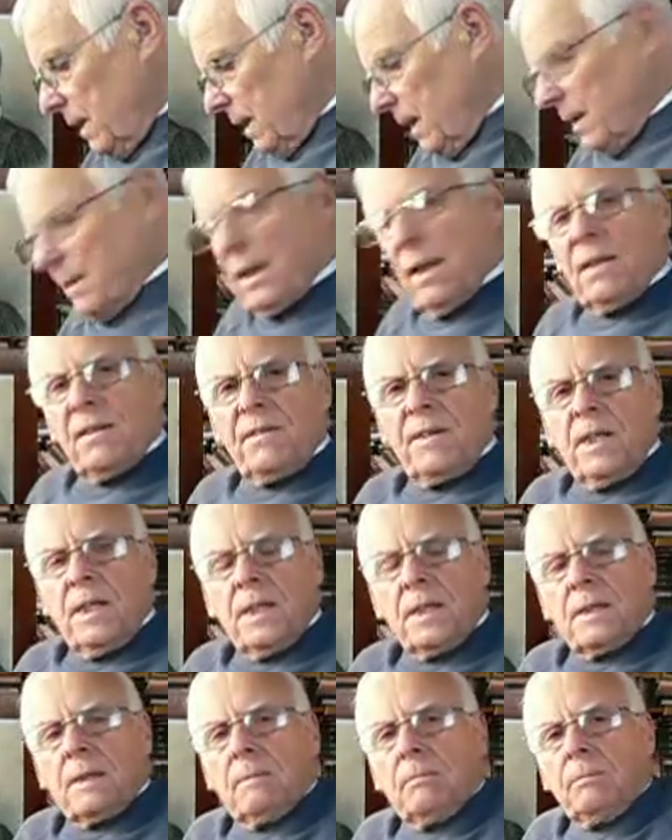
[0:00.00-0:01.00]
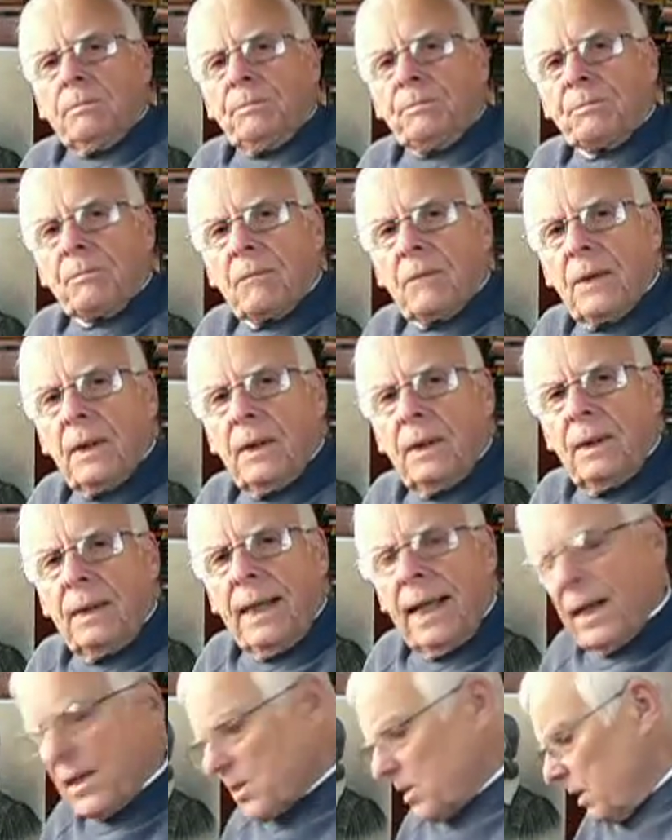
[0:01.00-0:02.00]
And then third,
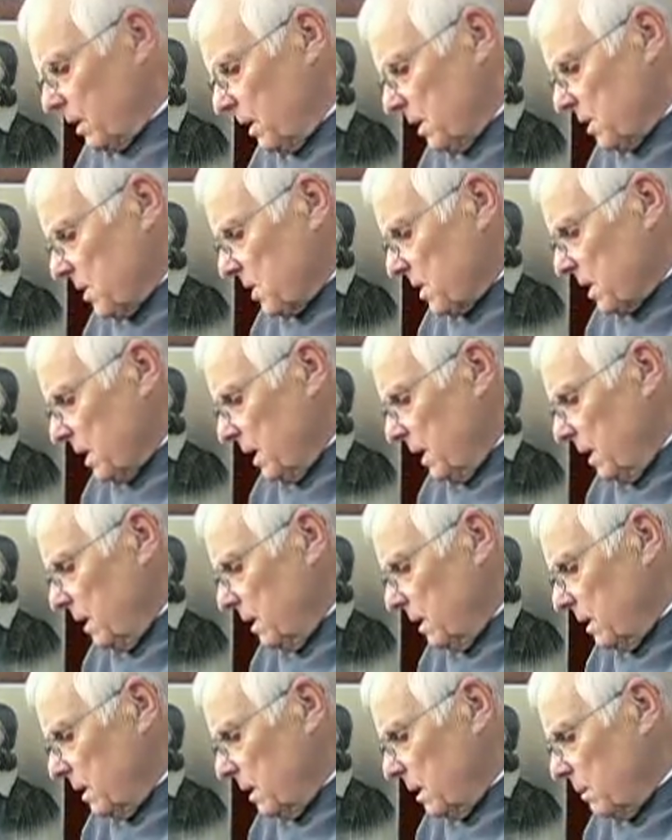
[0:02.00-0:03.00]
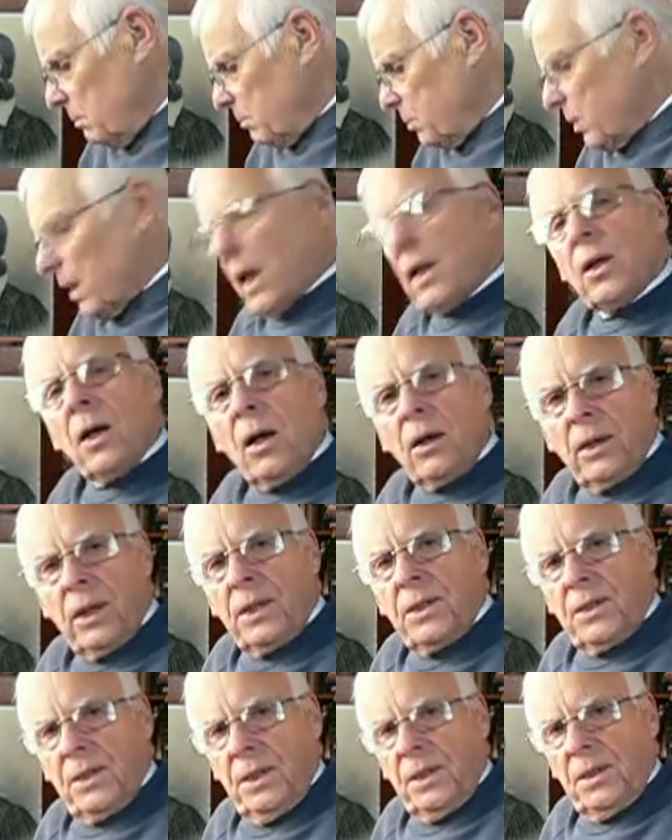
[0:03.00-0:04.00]
excellence in
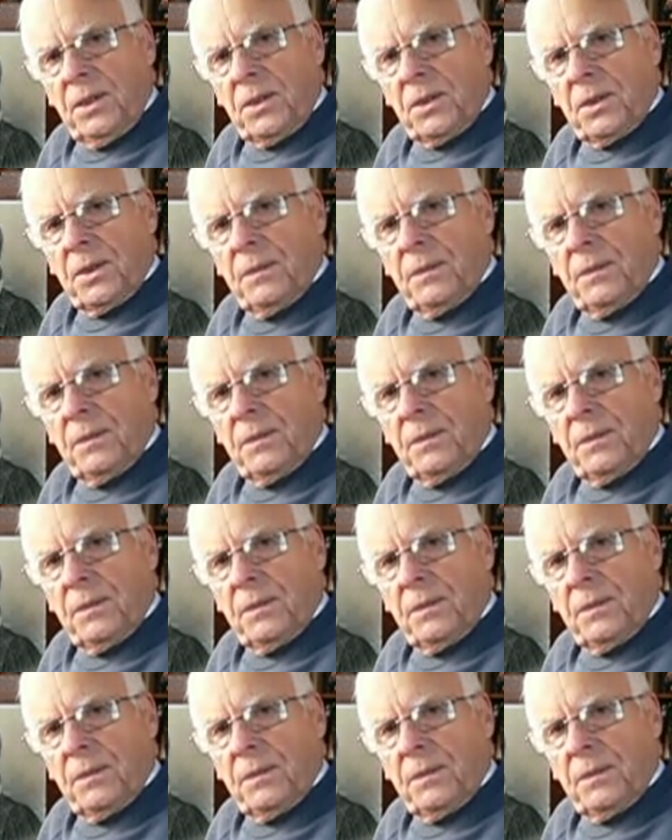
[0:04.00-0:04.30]
priorities.